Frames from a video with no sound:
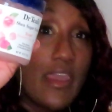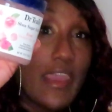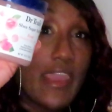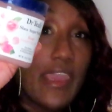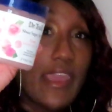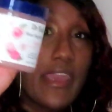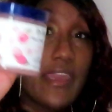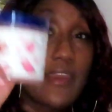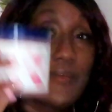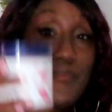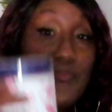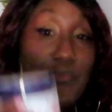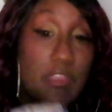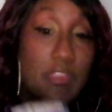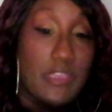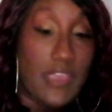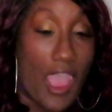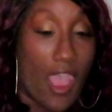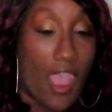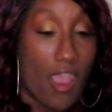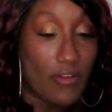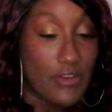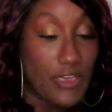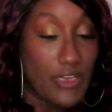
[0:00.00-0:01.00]
And
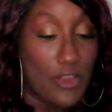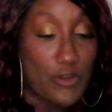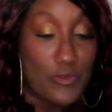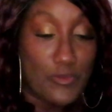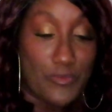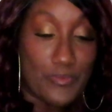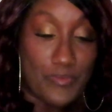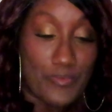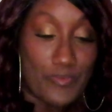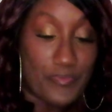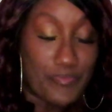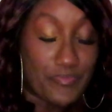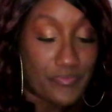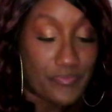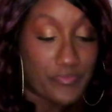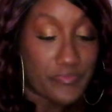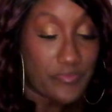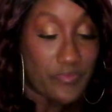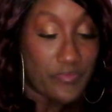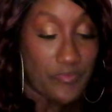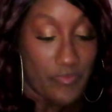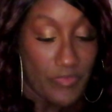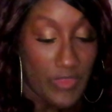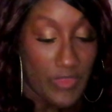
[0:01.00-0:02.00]
y'all know,
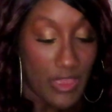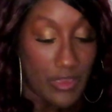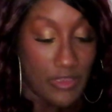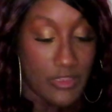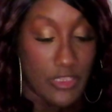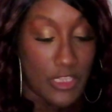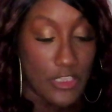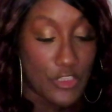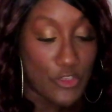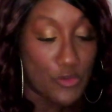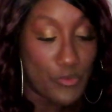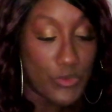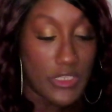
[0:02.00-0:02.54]
this